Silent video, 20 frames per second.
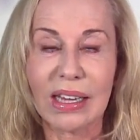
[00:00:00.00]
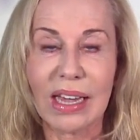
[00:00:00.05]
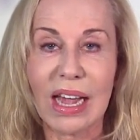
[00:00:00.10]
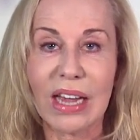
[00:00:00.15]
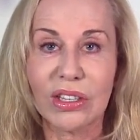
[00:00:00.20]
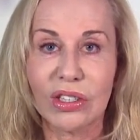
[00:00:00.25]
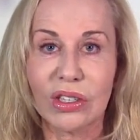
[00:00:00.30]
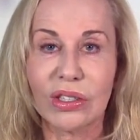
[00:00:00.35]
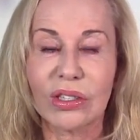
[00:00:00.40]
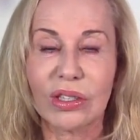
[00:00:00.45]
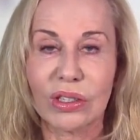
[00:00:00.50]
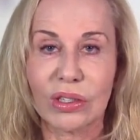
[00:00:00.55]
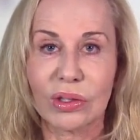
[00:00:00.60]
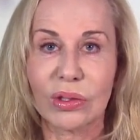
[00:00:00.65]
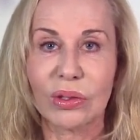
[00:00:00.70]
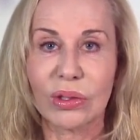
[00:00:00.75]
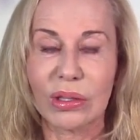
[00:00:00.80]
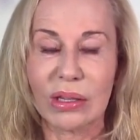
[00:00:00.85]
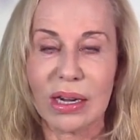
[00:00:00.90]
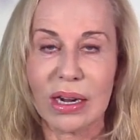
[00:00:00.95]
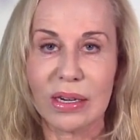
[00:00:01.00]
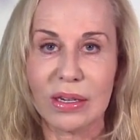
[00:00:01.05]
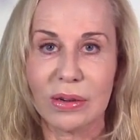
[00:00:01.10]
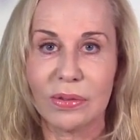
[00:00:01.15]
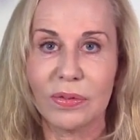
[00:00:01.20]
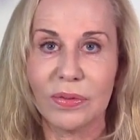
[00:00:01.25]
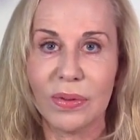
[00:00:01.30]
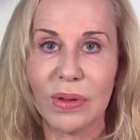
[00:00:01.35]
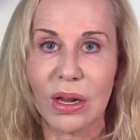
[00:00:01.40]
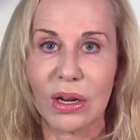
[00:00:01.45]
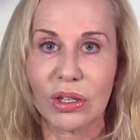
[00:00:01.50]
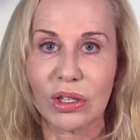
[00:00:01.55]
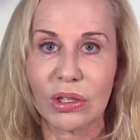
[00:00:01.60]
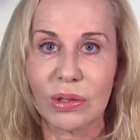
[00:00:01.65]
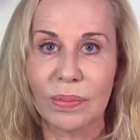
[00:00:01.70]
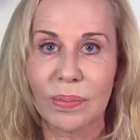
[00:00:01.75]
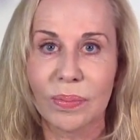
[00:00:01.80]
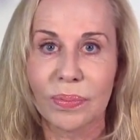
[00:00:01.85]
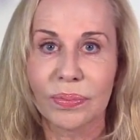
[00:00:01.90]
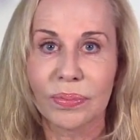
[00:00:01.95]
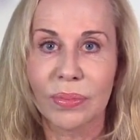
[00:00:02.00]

catches a certain kind of fish.